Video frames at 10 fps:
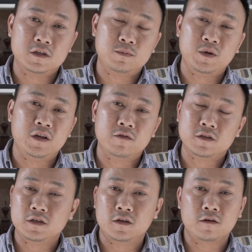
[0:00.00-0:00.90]
the speed of
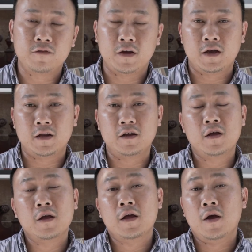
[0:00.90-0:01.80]
the ceiling fan
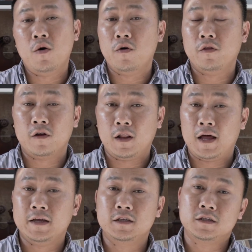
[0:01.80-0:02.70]
or the
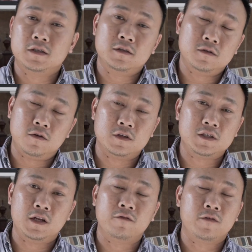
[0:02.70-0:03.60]
lights, or the
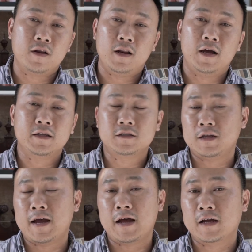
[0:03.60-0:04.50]
ceiling fan lights.
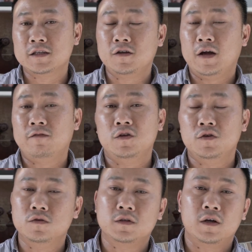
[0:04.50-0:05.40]
That I still have to
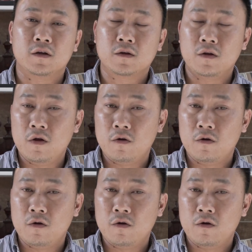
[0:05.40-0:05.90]
use a